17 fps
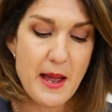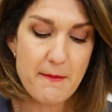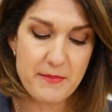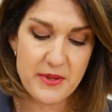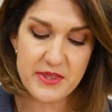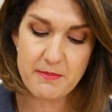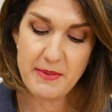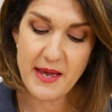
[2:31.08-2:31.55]

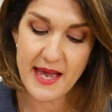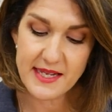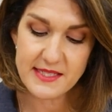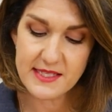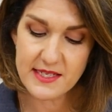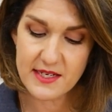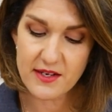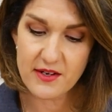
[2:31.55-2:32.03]
But the
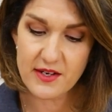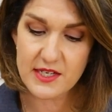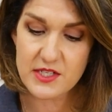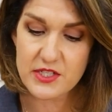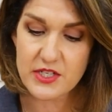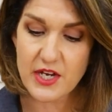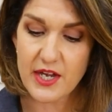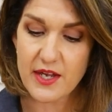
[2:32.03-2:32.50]
pattern I
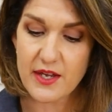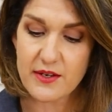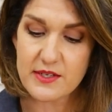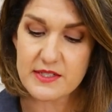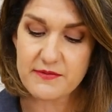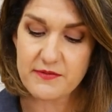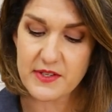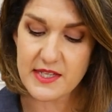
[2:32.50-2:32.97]

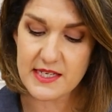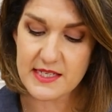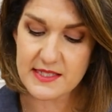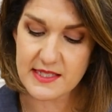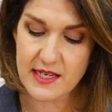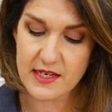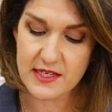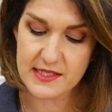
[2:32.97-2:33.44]
chose for
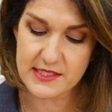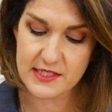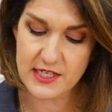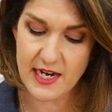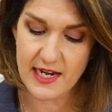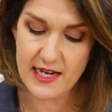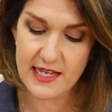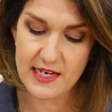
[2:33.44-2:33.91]
this
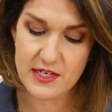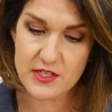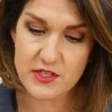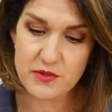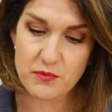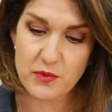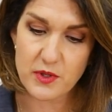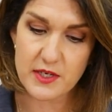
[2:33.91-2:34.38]

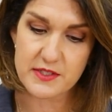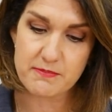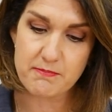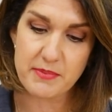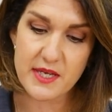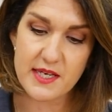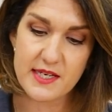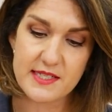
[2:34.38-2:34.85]
challenge was
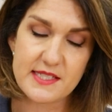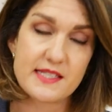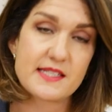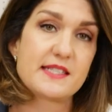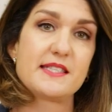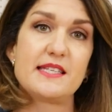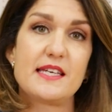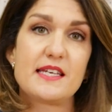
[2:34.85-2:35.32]
Bird
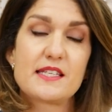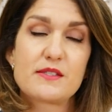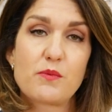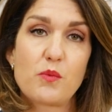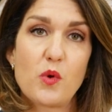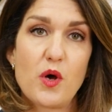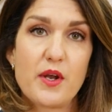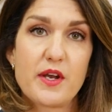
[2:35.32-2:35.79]

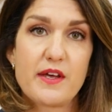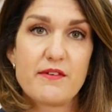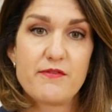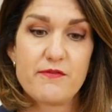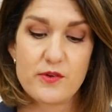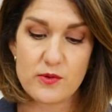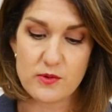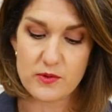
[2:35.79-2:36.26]

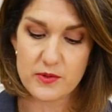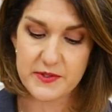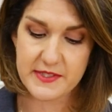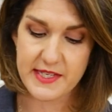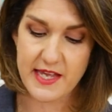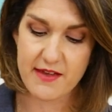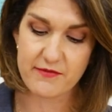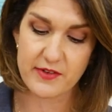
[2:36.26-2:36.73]

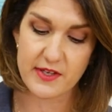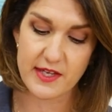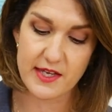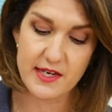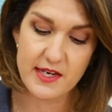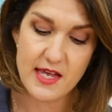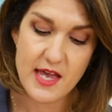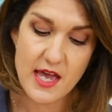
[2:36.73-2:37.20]

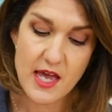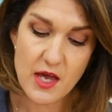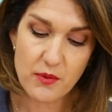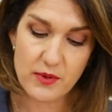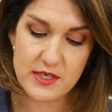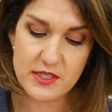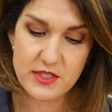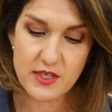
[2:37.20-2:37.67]
6147,
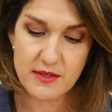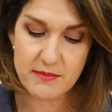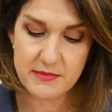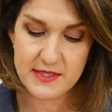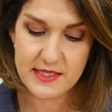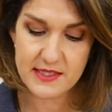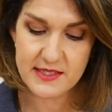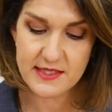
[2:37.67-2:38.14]
which
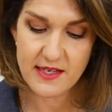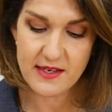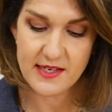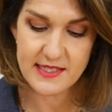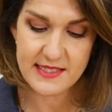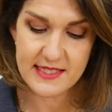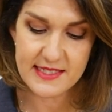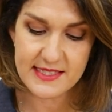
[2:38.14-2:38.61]
comes in
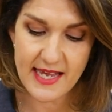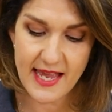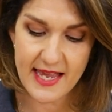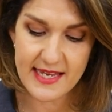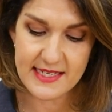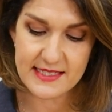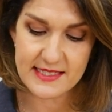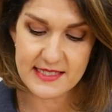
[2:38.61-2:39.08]
sizes
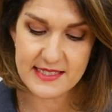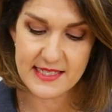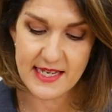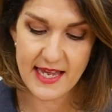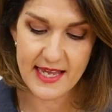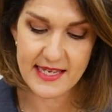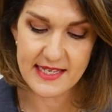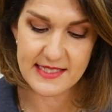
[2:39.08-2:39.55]
8 to
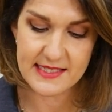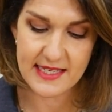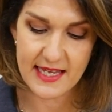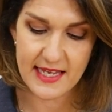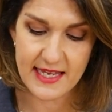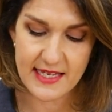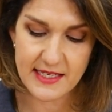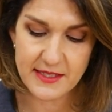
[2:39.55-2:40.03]

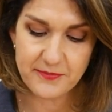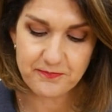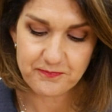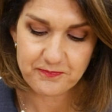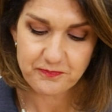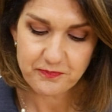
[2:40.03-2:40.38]
18.